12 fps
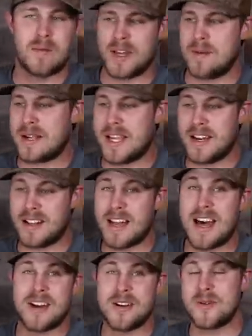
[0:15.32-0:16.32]
I'm going to be getting a
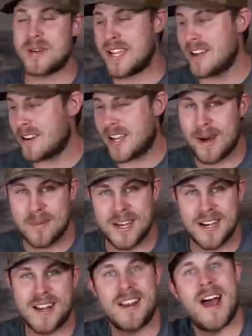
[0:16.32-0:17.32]
lot of new gear coming
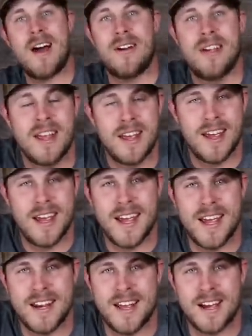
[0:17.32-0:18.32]
in and out
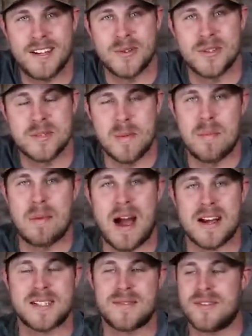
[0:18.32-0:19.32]
and doing some
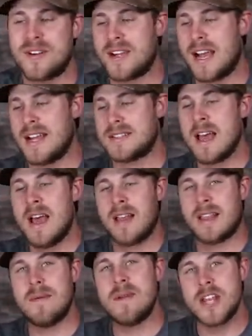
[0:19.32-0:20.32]
unboxing for you guys.
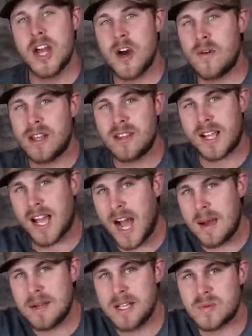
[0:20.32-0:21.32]
Let me know in the
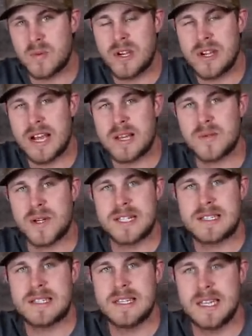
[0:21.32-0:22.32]
comments what do you guys want to
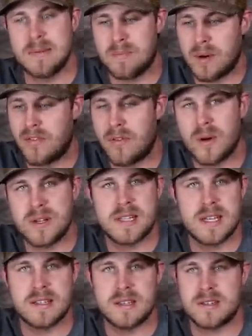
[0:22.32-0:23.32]
see before
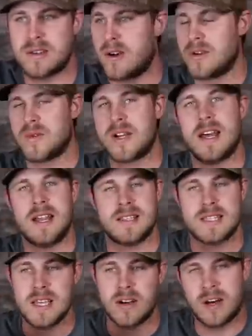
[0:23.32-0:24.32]
season starts. What kind of
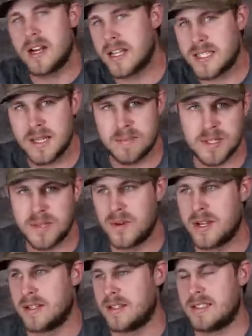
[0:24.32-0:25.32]
teal hunting tips do you
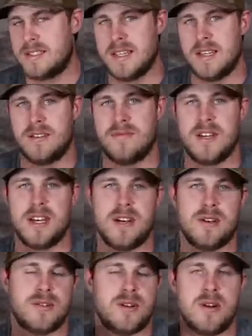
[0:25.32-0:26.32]
want to see on
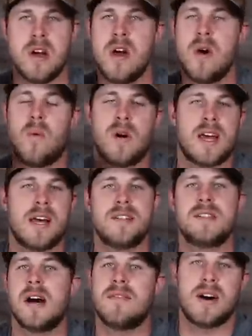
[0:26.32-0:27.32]
videos, or what kind
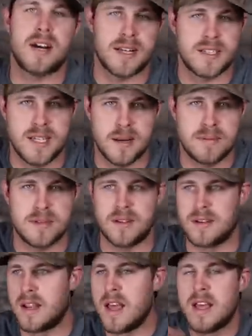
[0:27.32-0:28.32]
of dove hunting tips
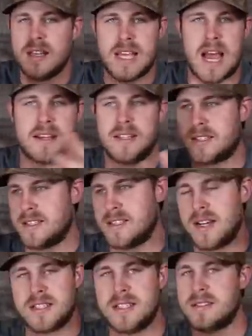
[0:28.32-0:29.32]
and tactics and
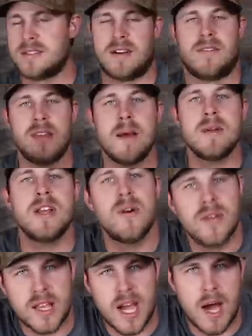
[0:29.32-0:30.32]
duck season stuff? Let me know
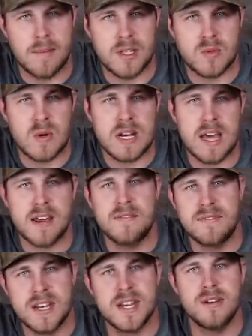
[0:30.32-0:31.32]
in the comments what kind
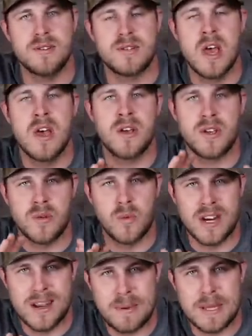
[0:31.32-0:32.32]
of videos
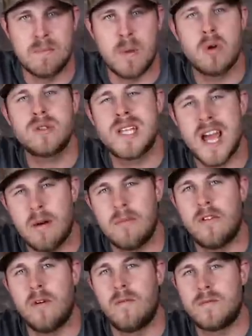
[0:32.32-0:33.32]
would be most
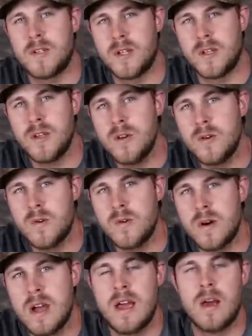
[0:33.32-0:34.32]
helpful to
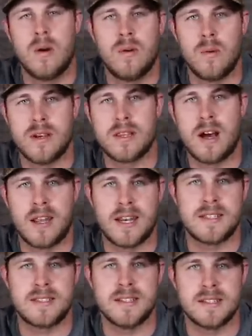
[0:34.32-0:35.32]
you with
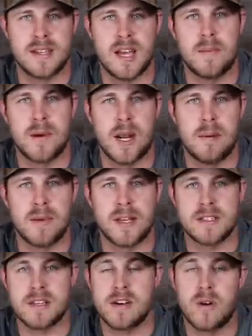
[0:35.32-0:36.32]
hunting season coming up,
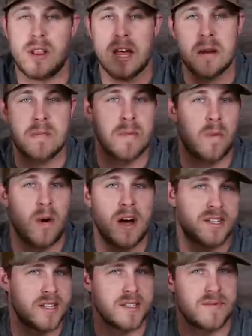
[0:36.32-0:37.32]
because I know a lot of people
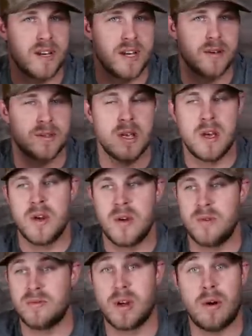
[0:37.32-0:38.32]
watch these videos
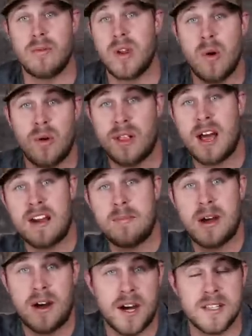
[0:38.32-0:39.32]
who don't know a lot
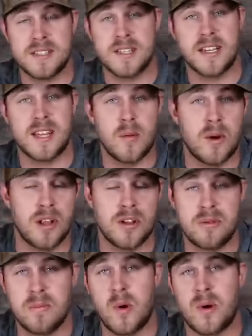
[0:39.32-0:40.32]
about hunting and they want to
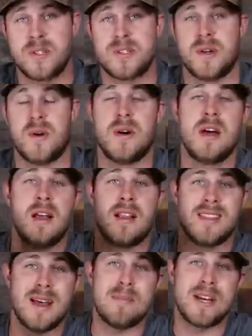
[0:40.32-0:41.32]
learn more. So
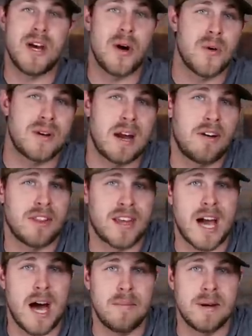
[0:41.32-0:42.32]
let me know down in the
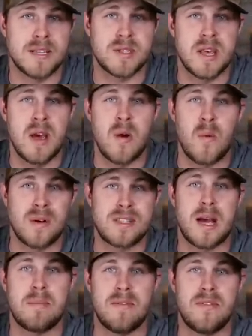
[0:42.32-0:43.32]
comments what
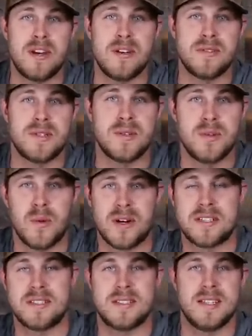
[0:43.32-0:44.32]
type of videos you
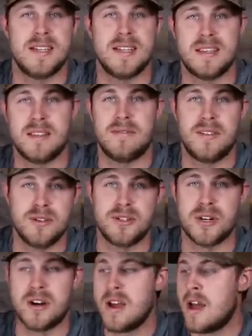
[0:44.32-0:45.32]
want to see in the
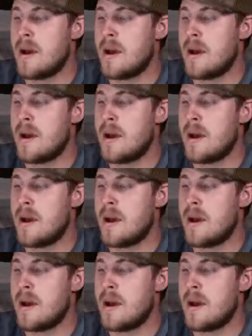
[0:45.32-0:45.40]
future.